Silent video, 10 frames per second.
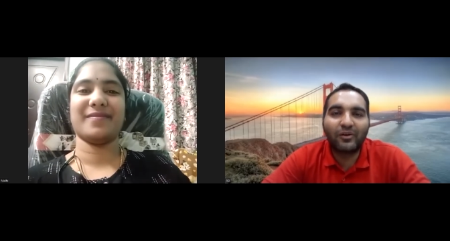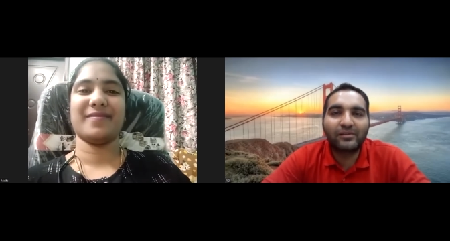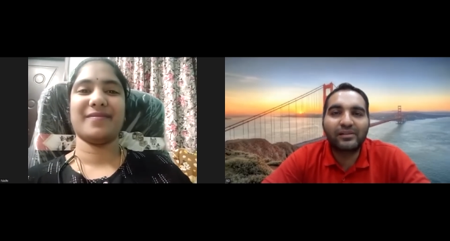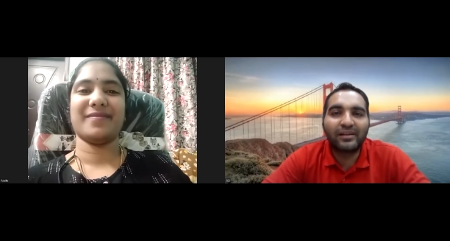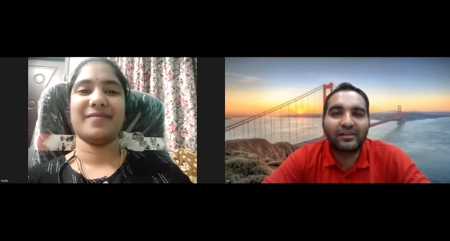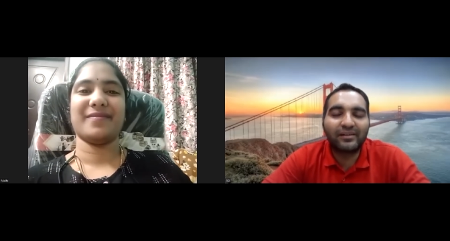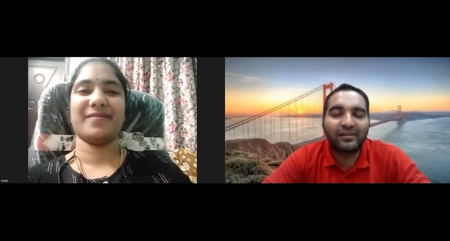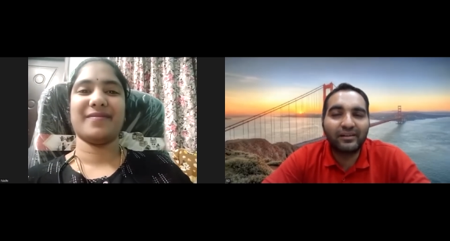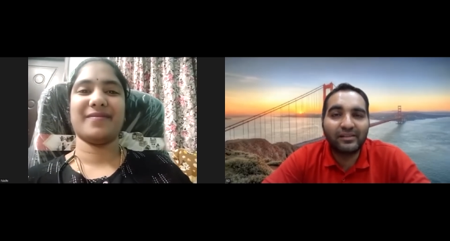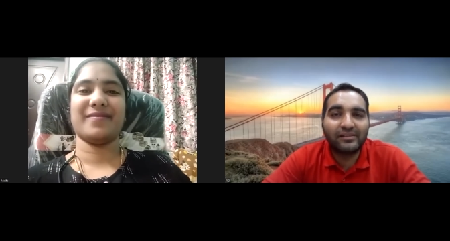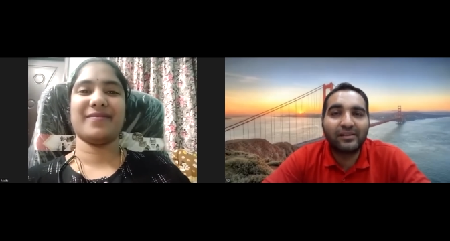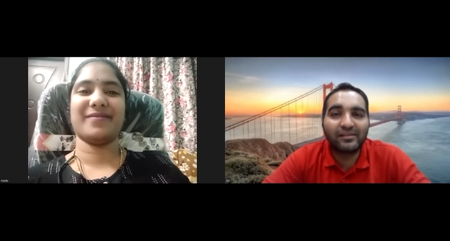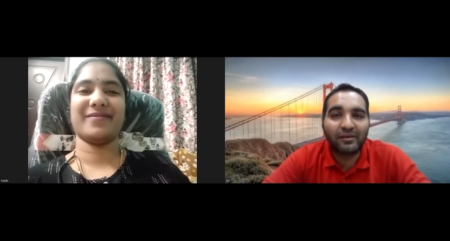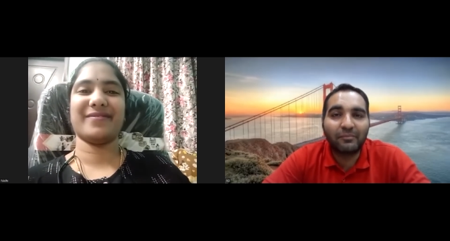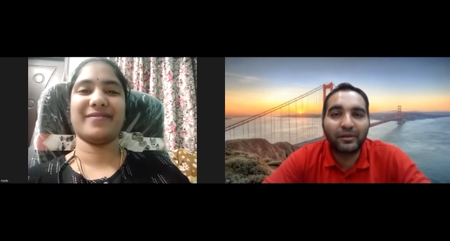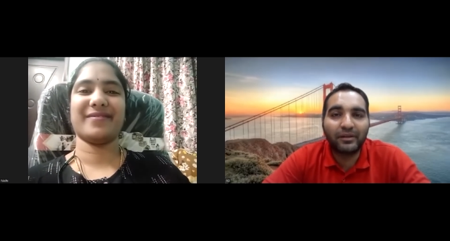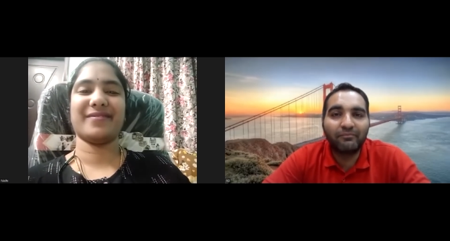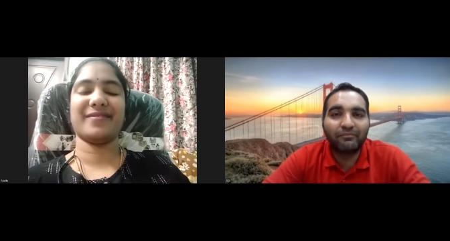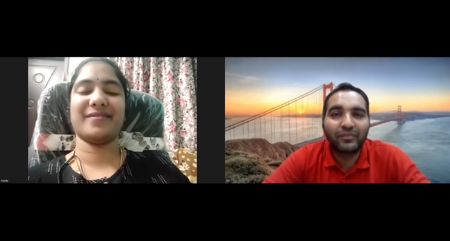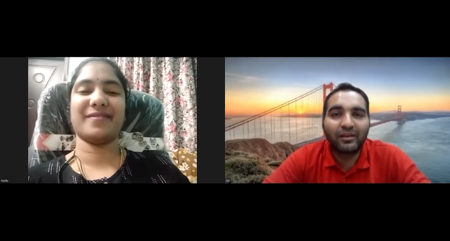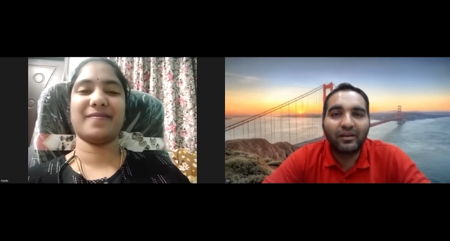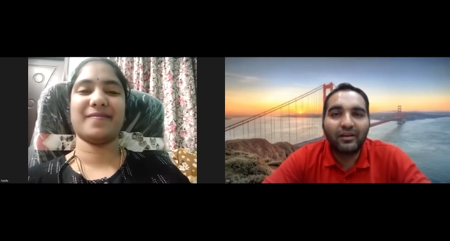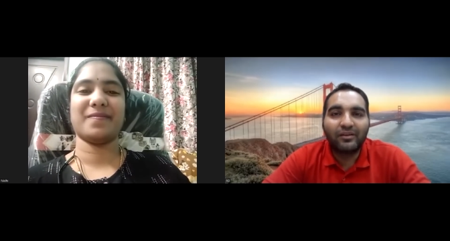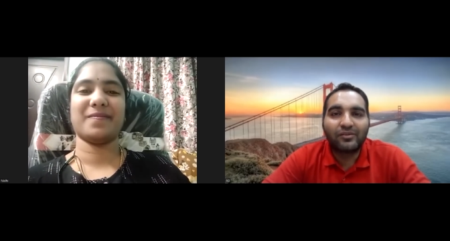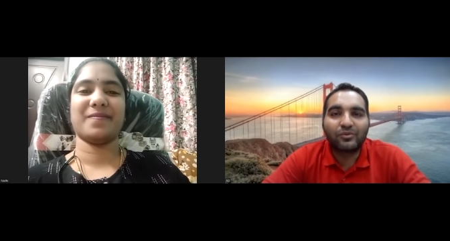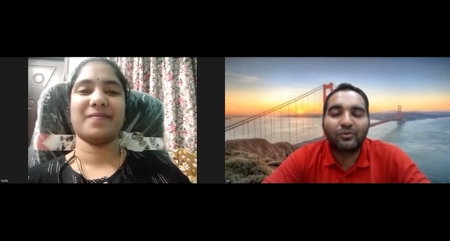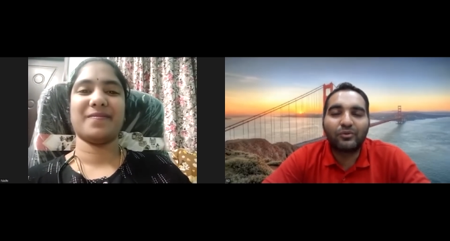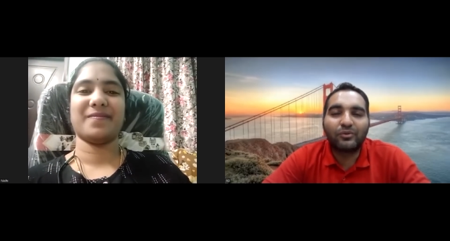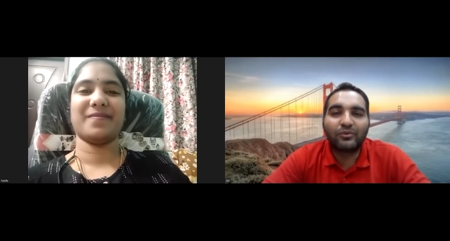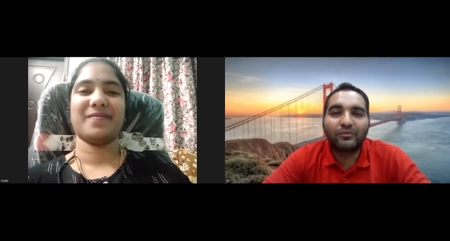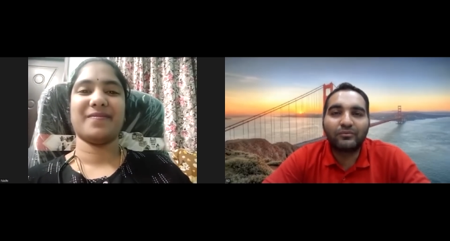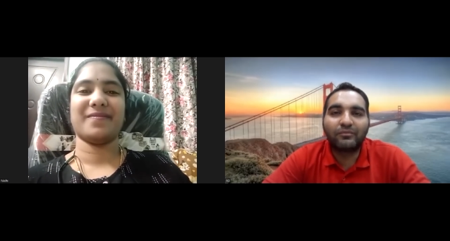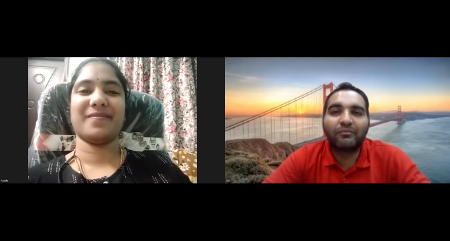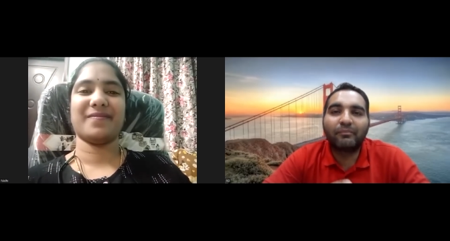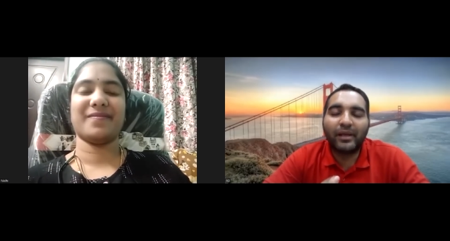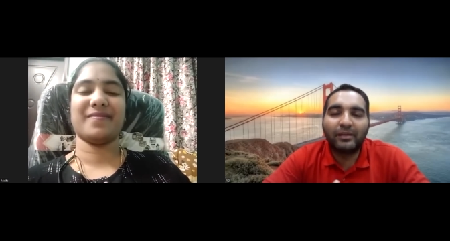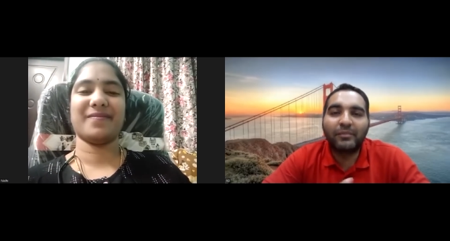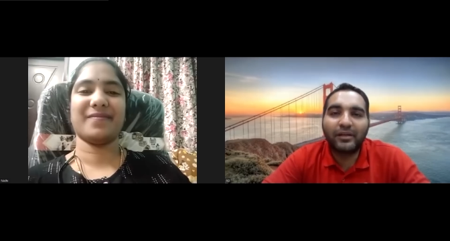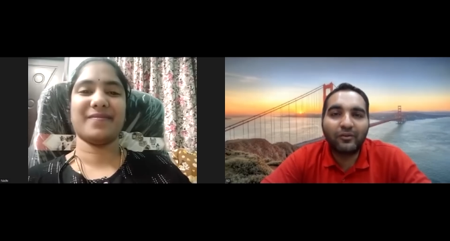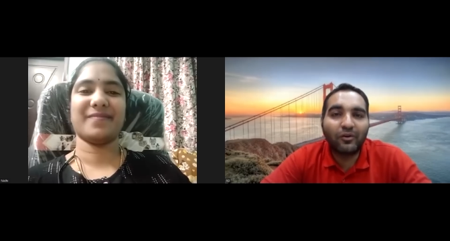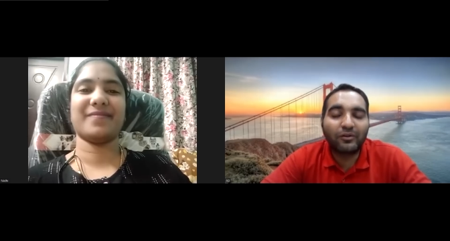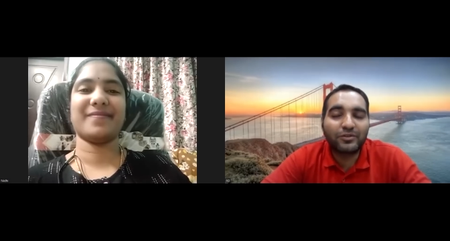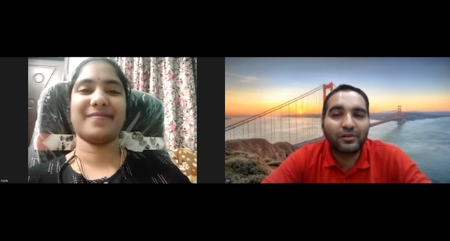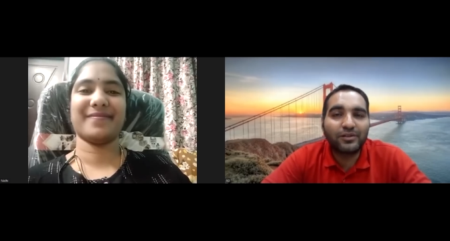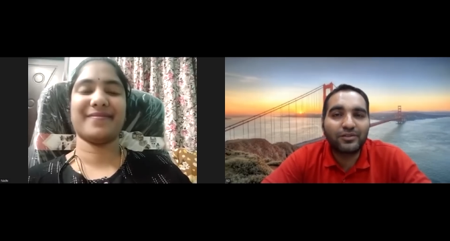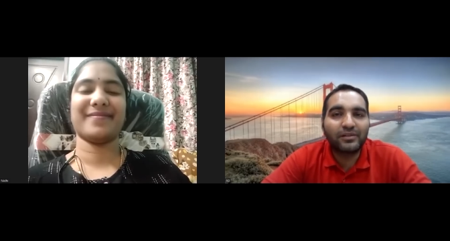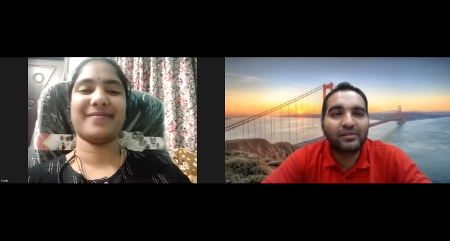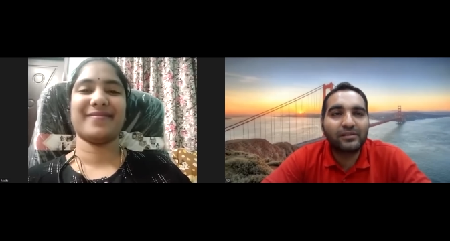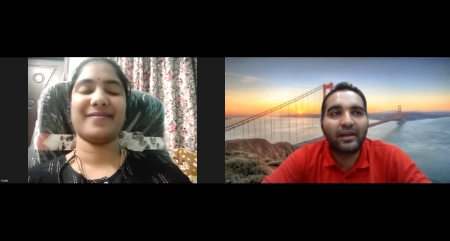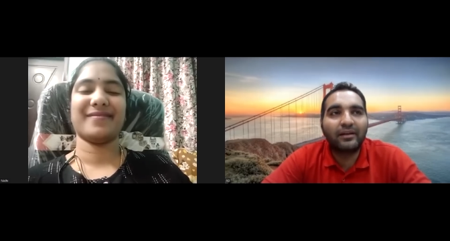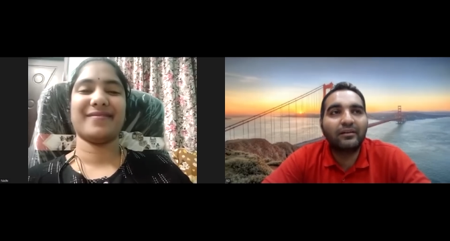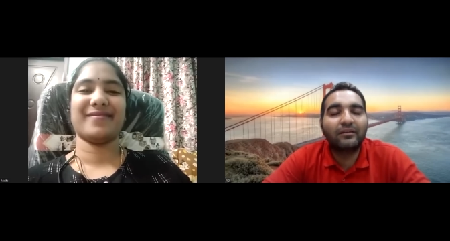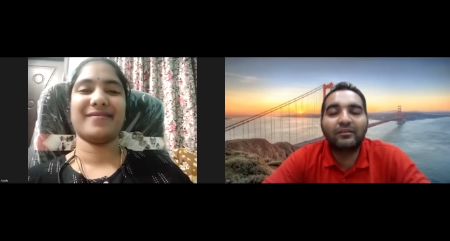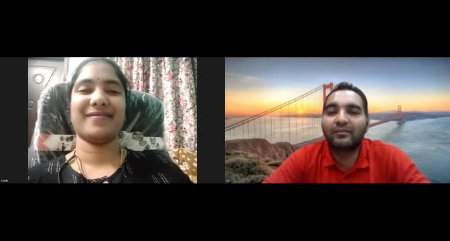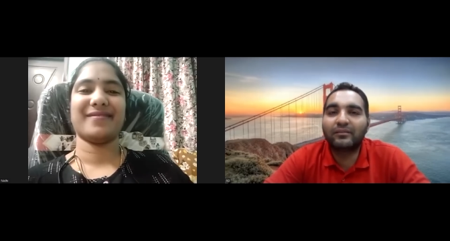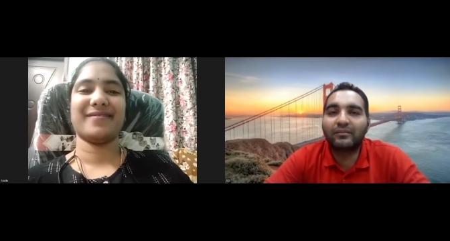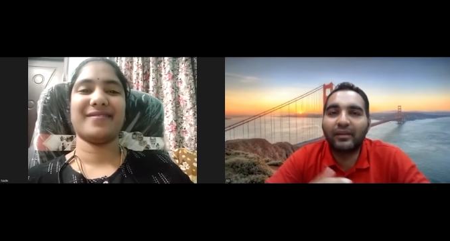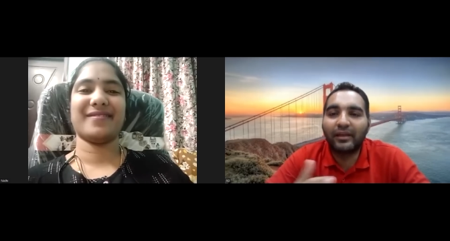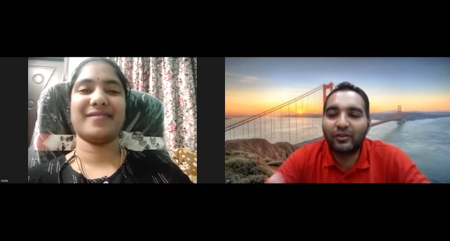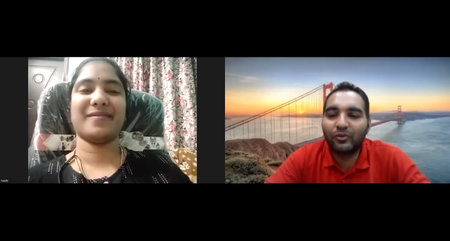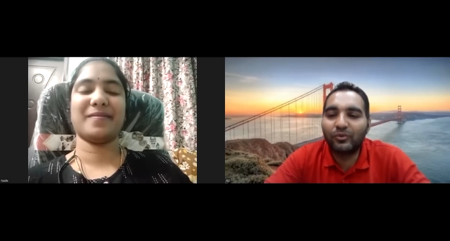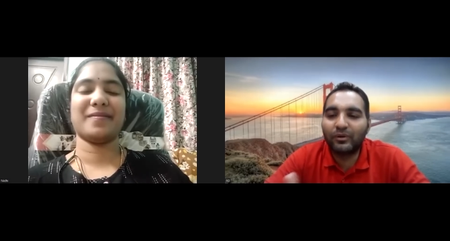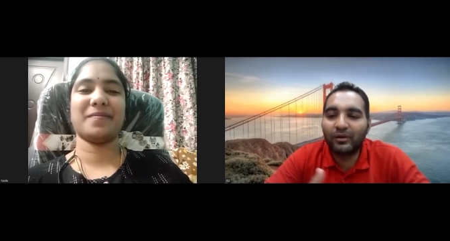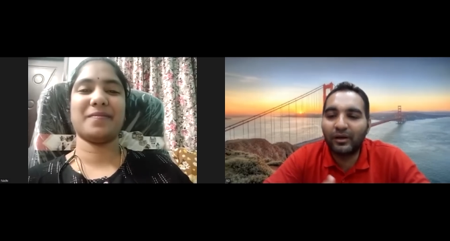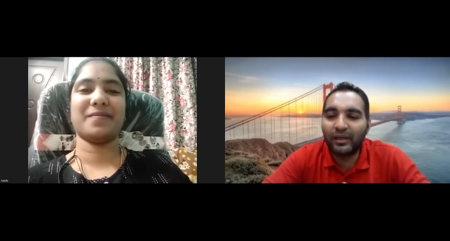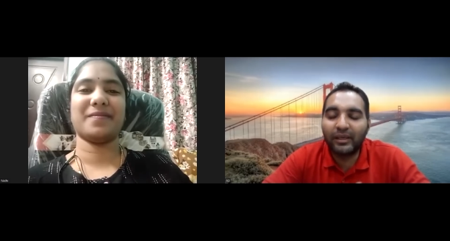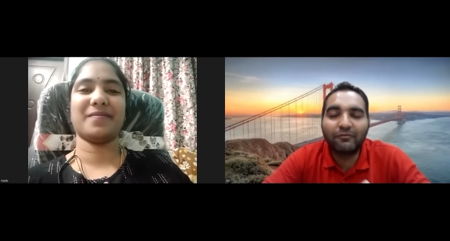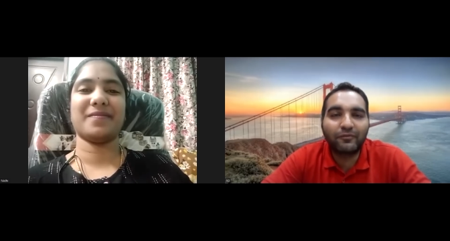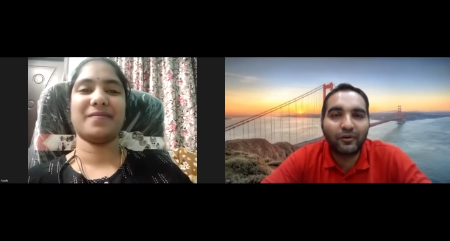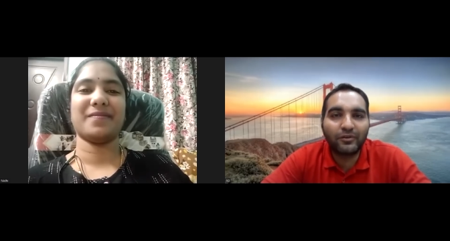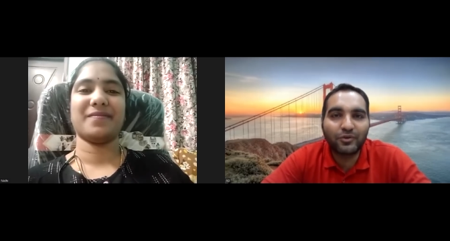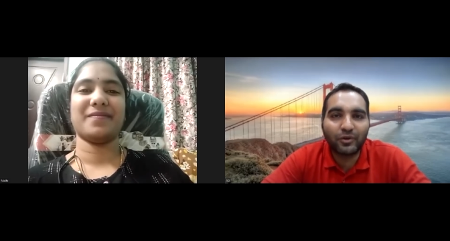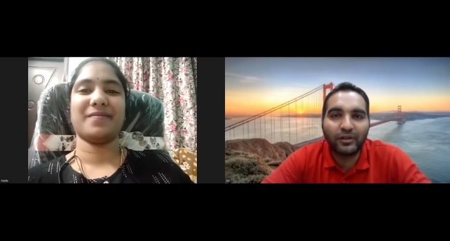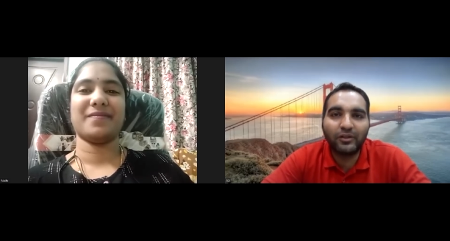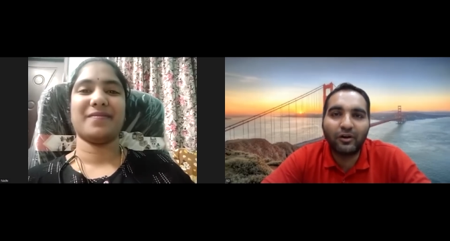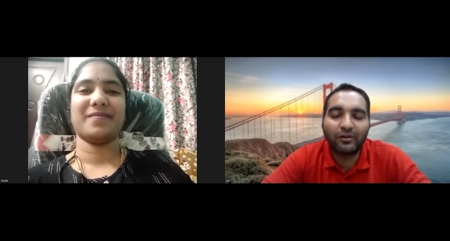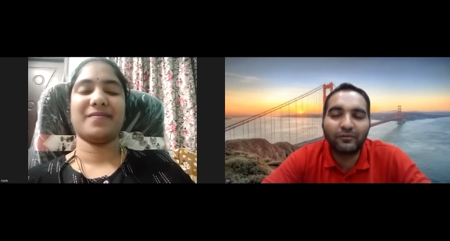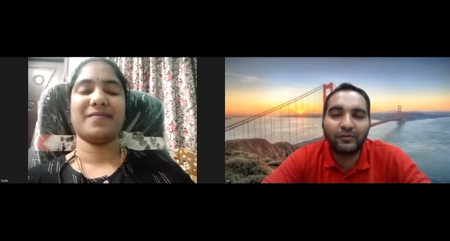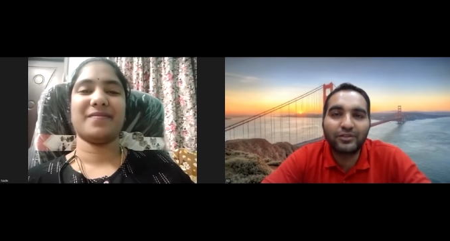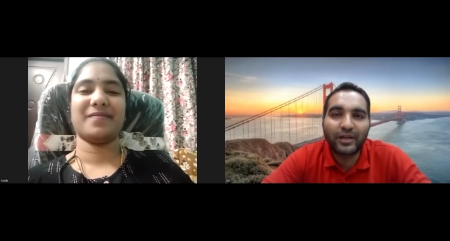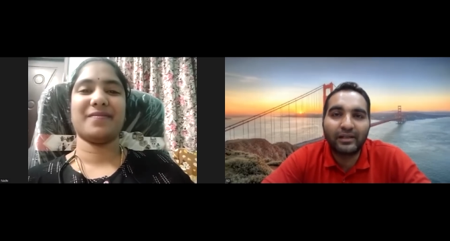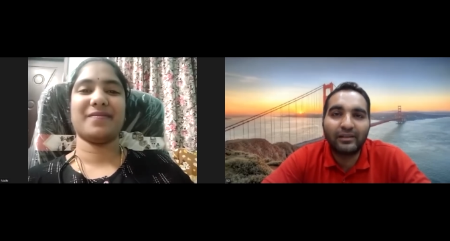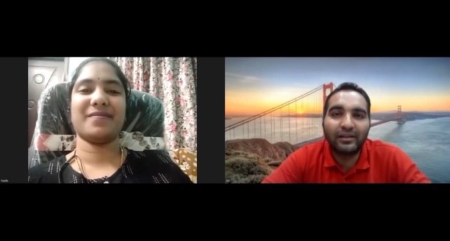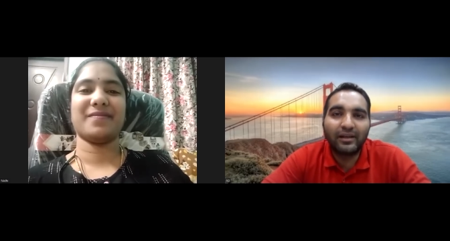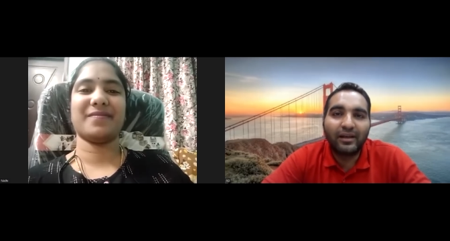Speaker 1: got selected in T C S company. So many, many congratulations and thank you again for joining on our channel